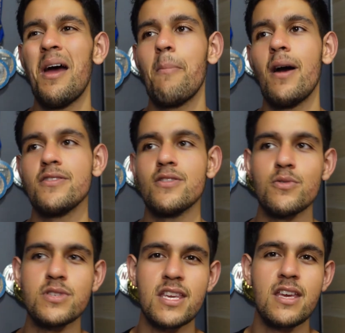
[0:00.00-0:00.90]
about the
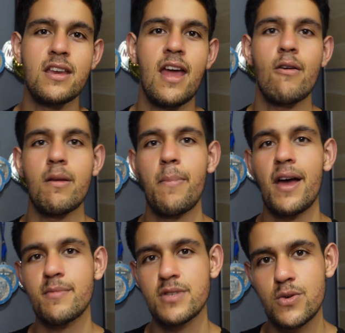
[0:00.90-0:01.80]
loose skin, how it
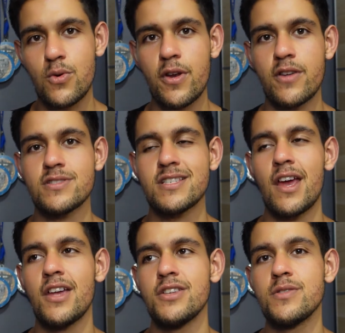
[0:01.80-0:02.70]
impacted my scoring on
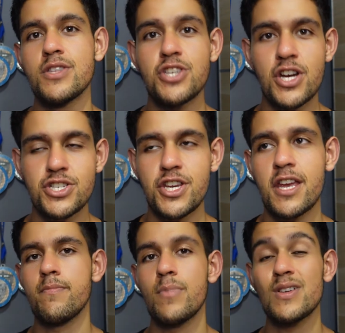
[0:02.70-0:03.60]
stage, the
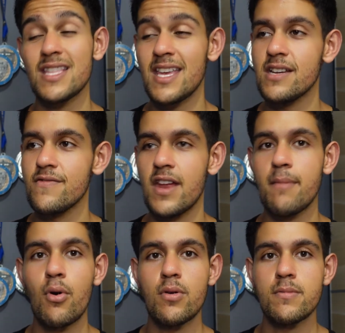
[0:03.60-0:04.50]
judging. Because at the end of the day,
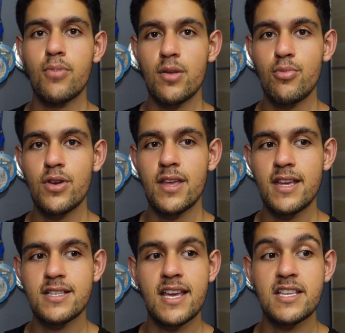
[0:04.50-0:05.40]
bodybuilding
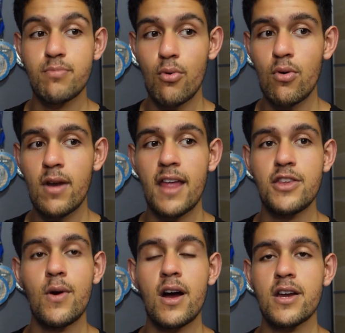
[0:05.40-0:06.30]
is a sport and
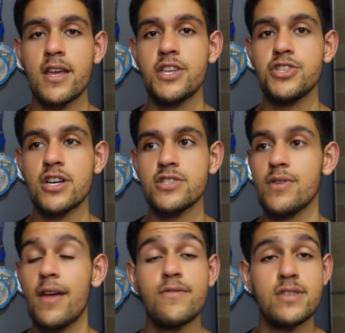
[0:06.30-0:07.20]
you are going to get judged on
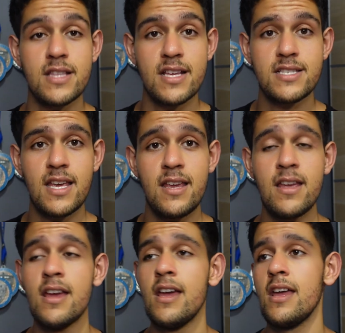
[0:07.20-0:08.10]
everything they see.
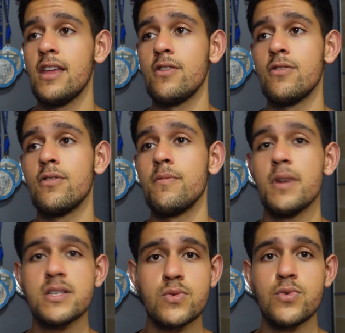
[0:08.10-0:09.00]
Your
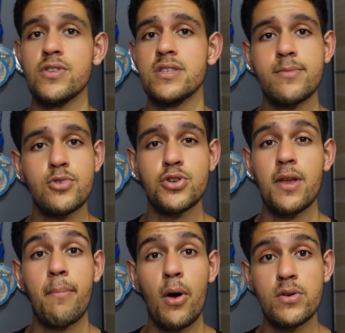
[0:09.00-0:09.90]
muscle, your symmetry,
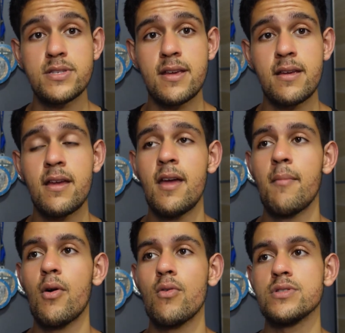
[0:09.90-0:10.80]
your posing,
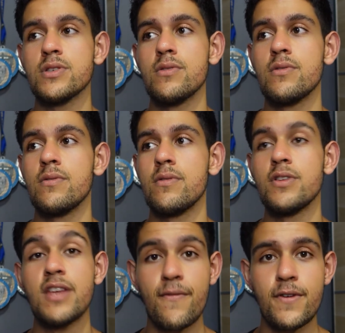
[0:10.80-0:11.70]
but also your
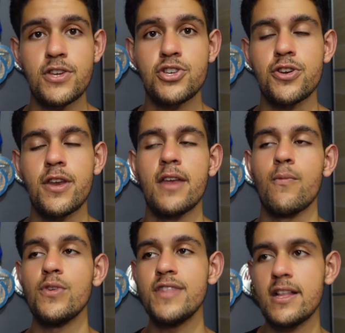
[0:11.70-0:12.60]
definition. And
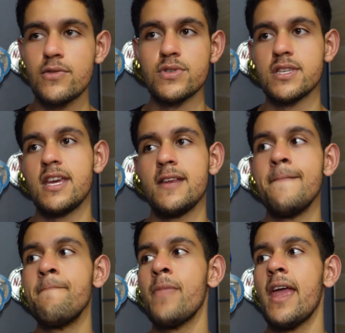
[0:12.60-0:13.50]
with that loose skin,
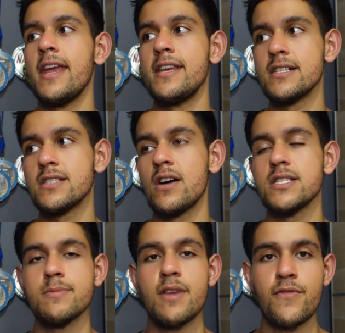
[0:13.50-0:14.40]
it does hide
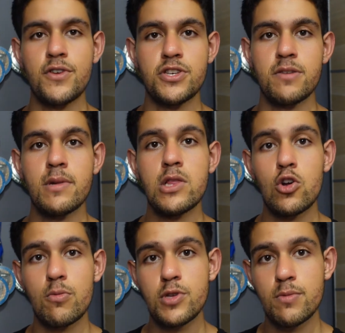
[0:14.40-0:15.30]
some definition in my
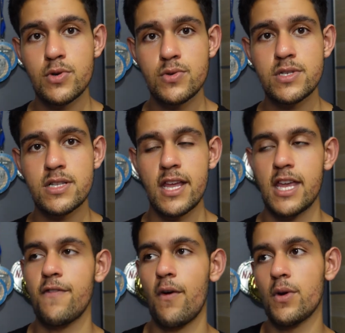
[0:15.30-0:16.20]
lower abdominals. Like
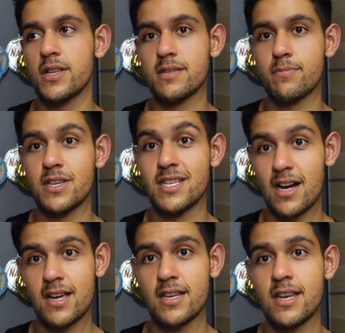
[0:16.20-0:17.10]
if I were to simply
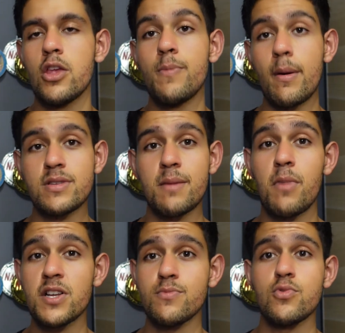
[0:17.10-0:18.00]
tuck it, you'd be able to see
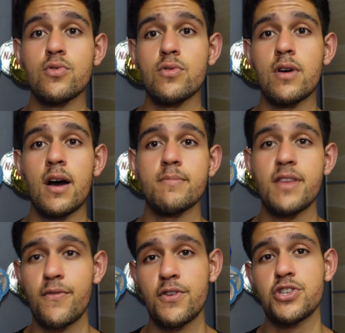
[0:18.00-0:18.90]
much more
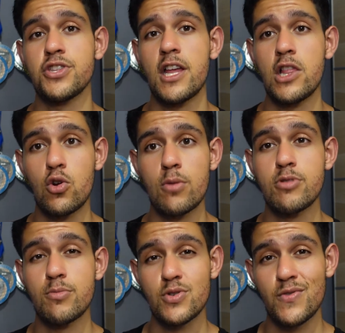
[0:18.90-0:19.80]
definition in that lower
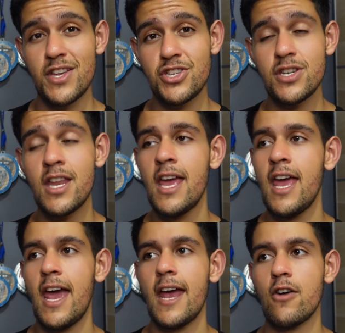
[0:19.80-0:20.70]
abdominal region.
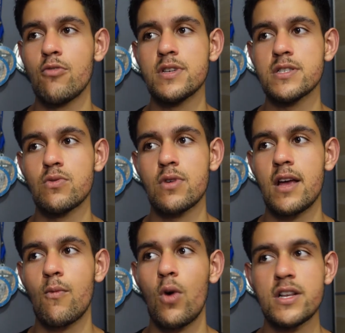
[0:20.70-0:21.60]
And I almost look
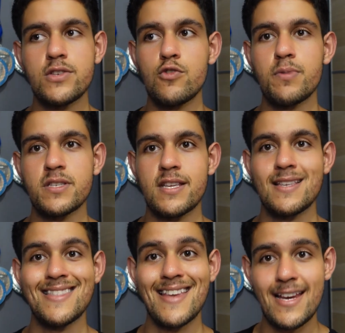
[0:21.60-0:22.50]
1 to
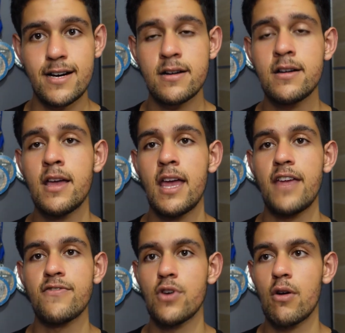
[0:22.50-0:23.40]
2% leaner,
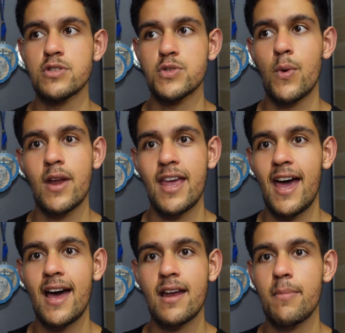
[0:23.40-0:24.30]
even though I was already
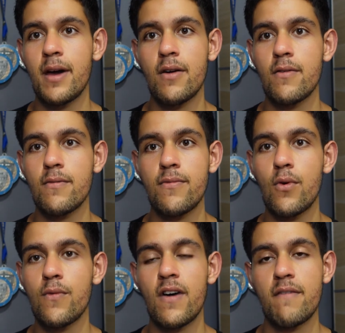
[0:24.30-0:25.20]
at about 4 or
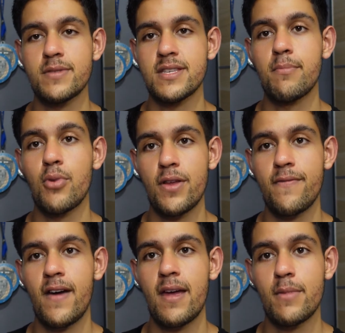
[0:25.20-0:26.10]
5% body
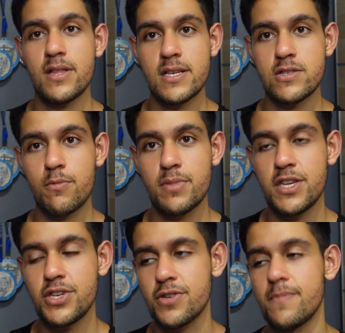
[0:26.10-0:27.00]
fat in my last
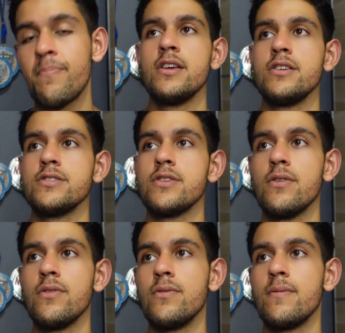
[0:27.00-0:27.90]
competition.
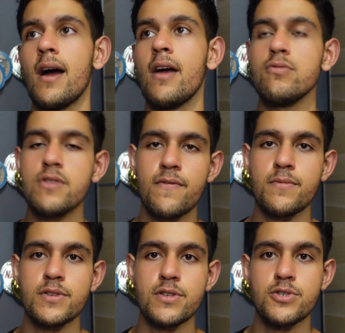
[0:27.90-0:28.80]
So I held off on
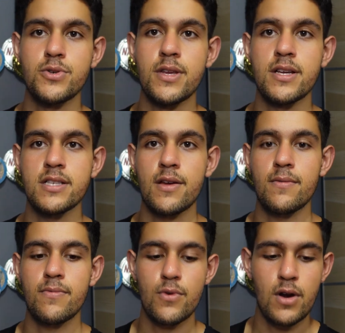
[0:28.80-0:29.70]
the surgery because I
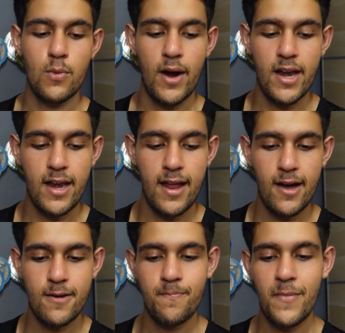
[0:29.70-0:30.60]
thought I'd wait it
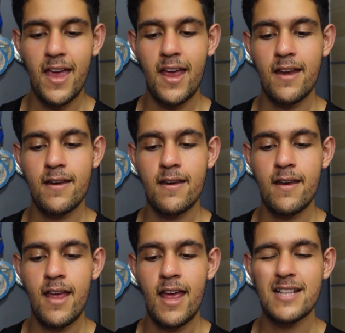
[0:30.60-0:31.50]
out. And
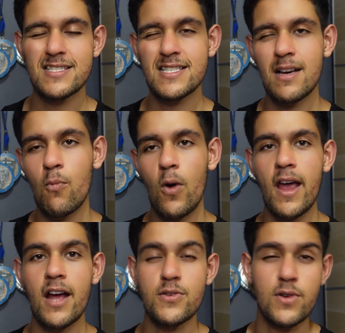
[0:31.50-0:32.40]
in some
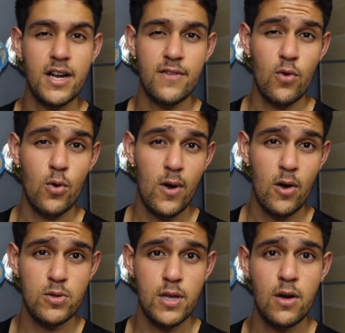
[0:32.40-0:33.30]
way, I do kind of regret
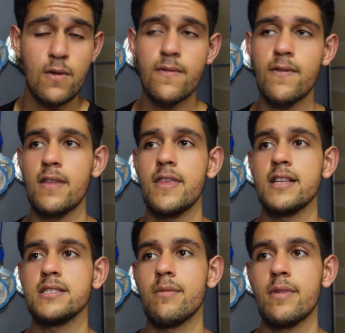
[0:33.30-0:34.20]
holding off. I think
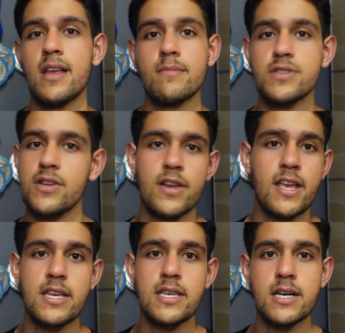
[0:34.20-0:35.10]
it's something that I'm just going to
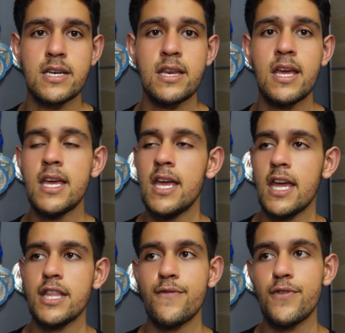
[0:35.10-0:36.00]
get done
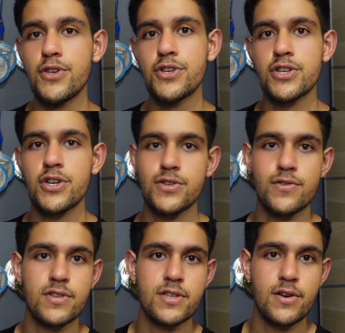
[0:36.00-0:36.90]
in the future, so I should
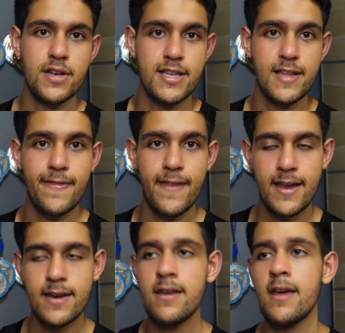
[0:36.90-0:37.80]
have just gotten it done
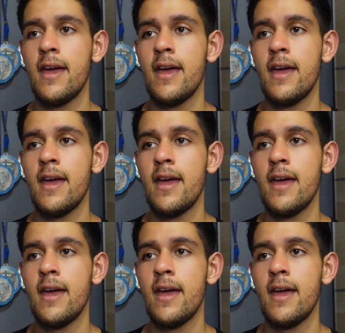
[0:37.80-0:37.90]
then.